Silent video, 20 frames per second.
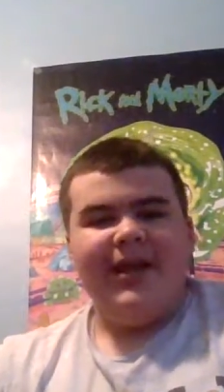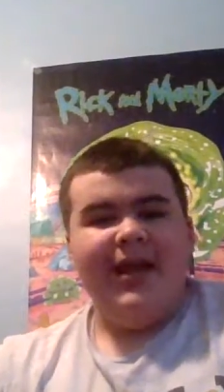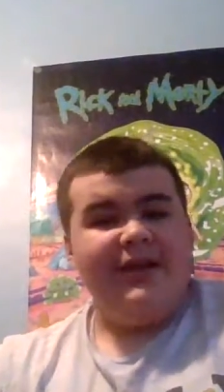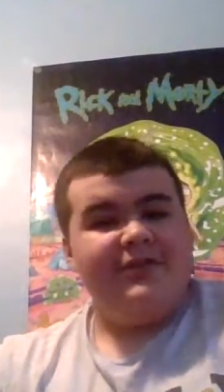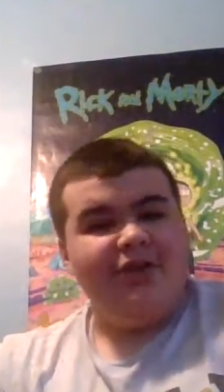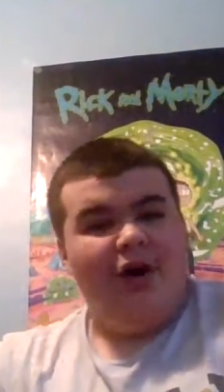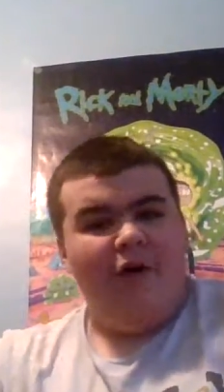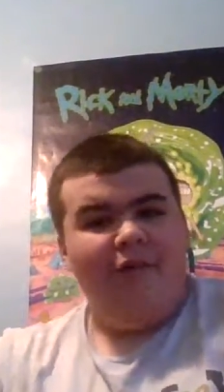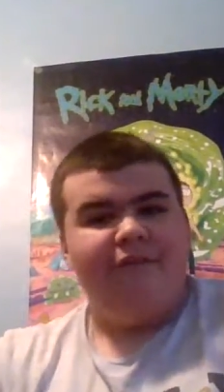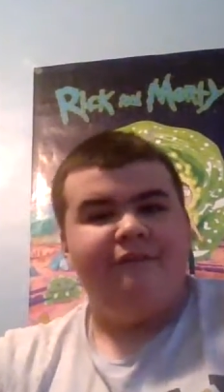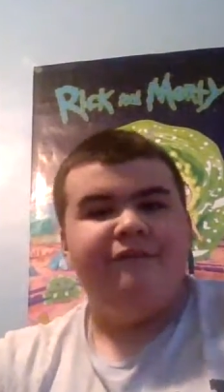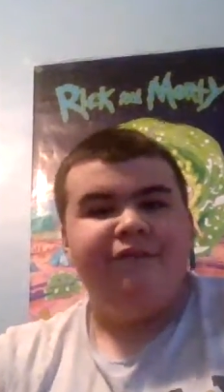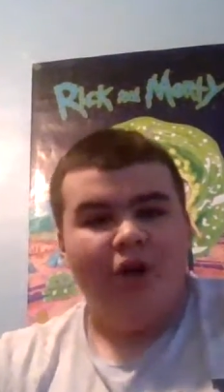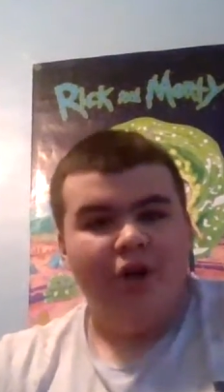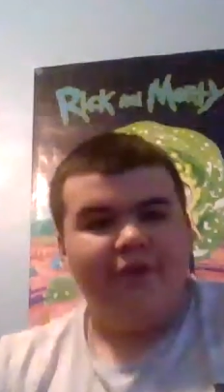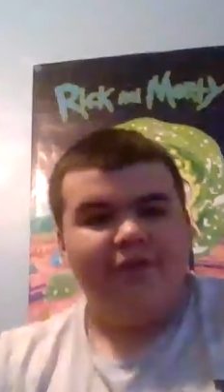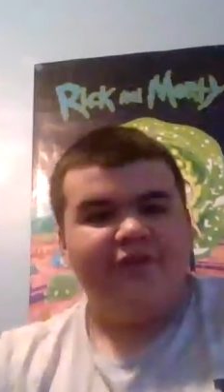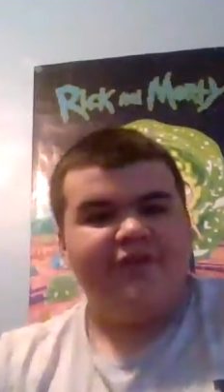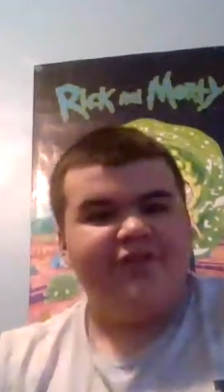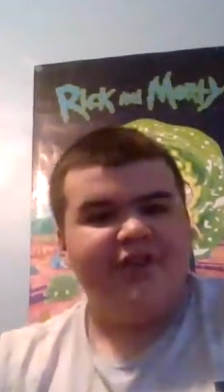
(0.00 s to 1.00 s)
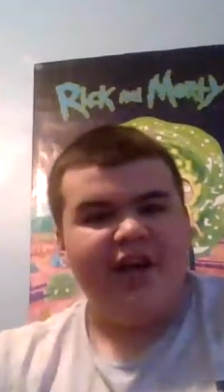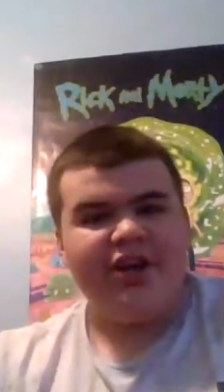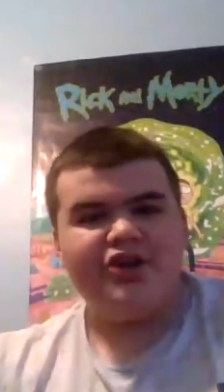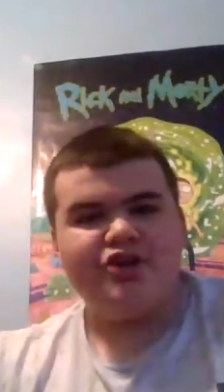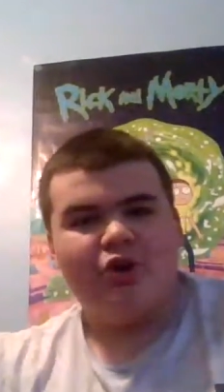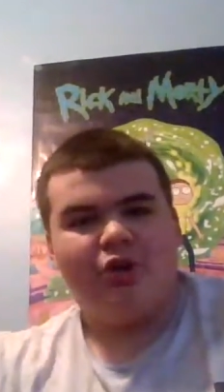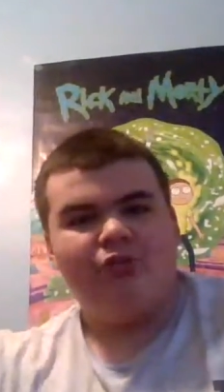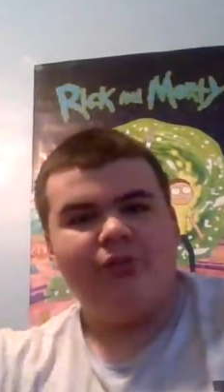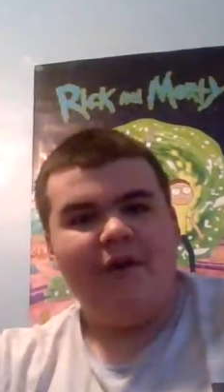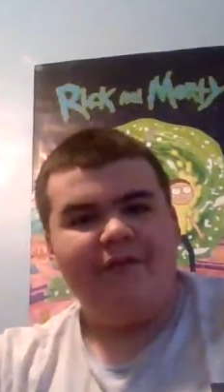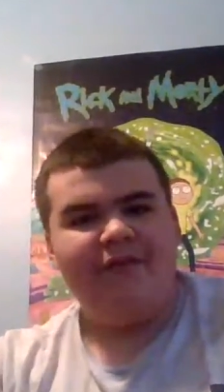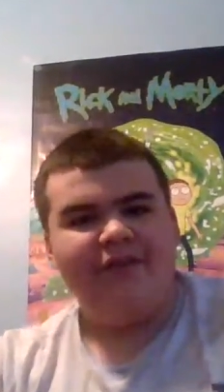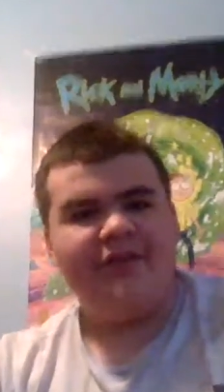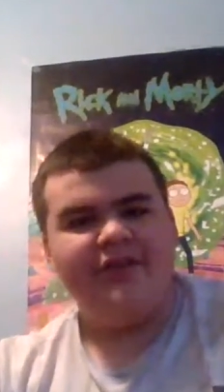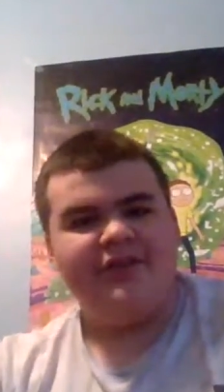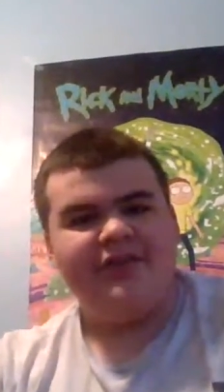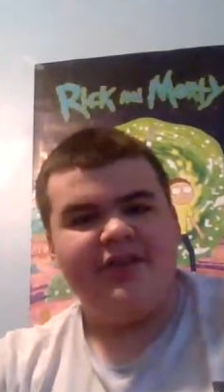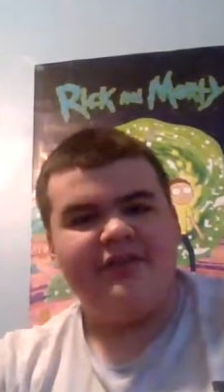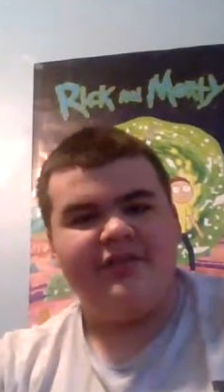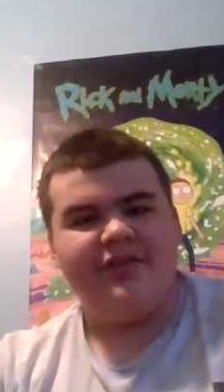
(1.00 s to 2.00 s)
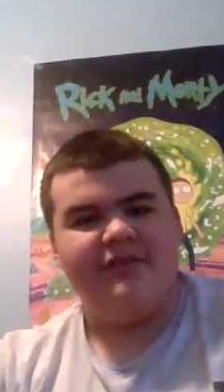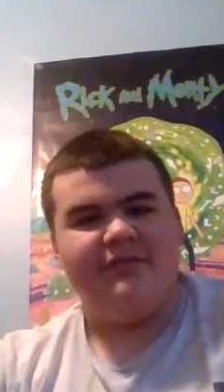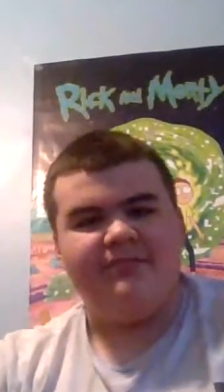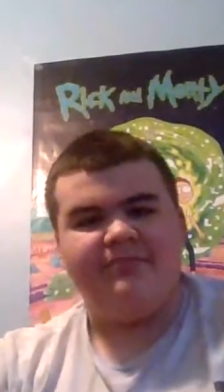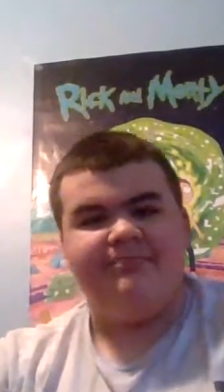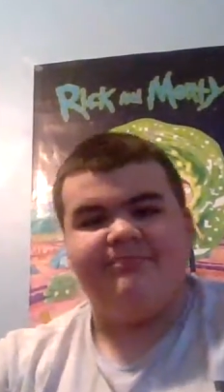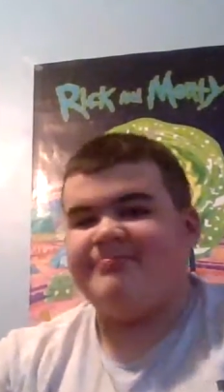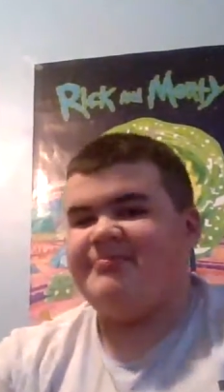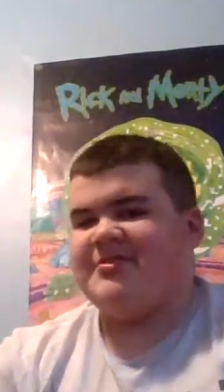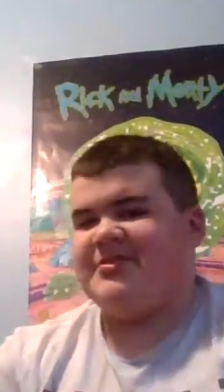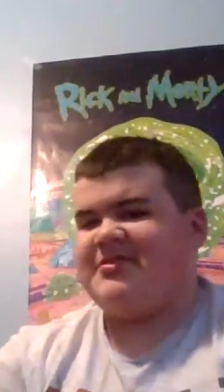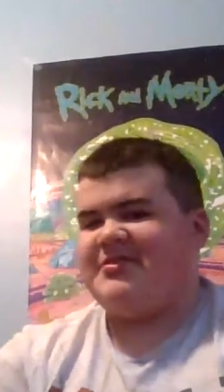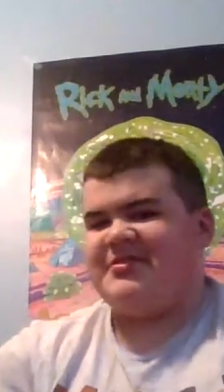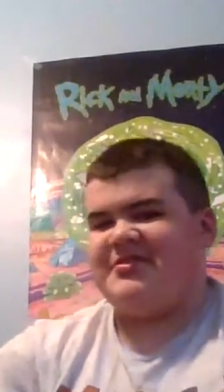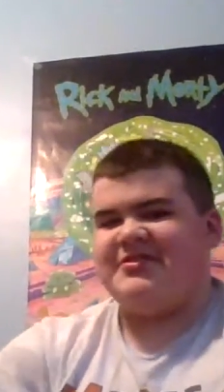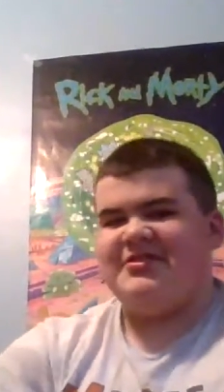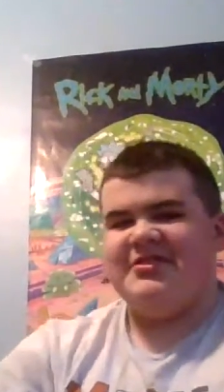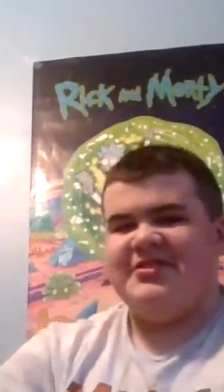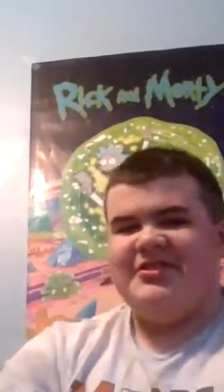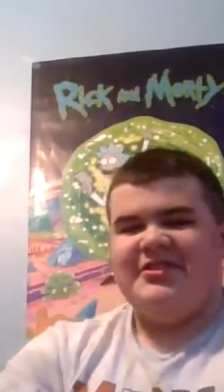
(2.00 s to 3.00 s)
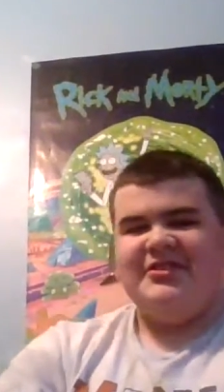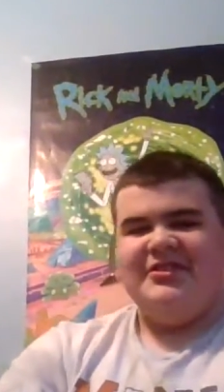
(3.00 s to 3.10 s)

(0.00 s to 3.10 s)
It's all full of sexual references and just